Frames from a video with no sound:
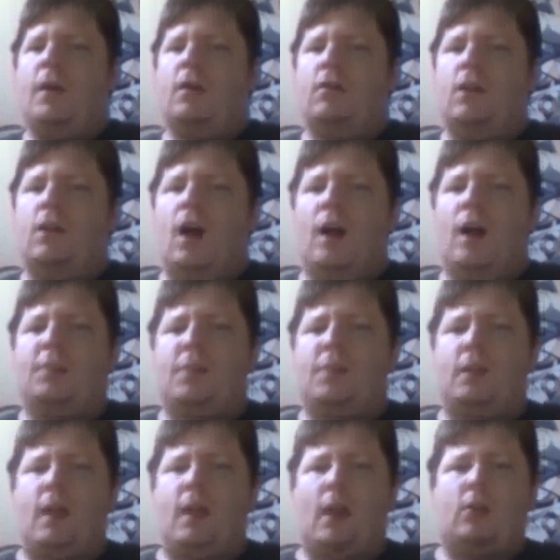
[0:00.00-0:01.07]
to see
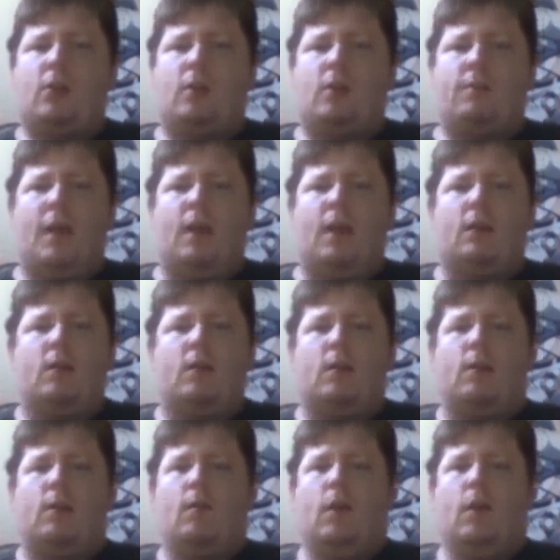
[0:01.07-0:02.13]
Ozpin actually fight.
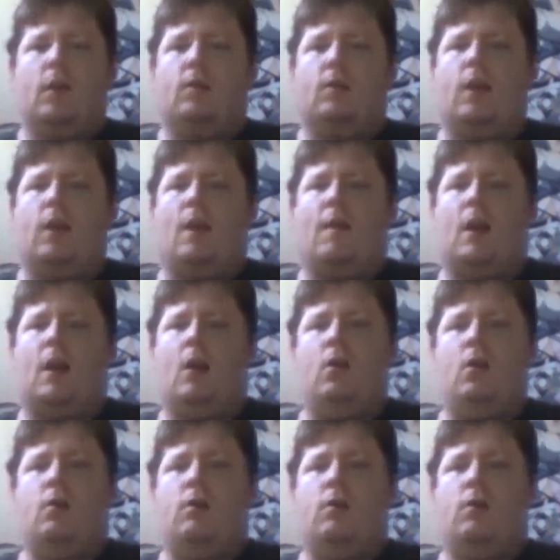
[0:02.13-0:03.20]
We're going to see how that
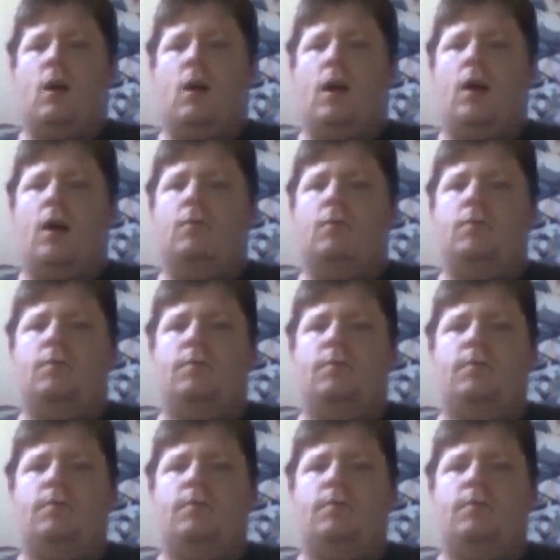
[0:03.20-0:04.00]
goes. And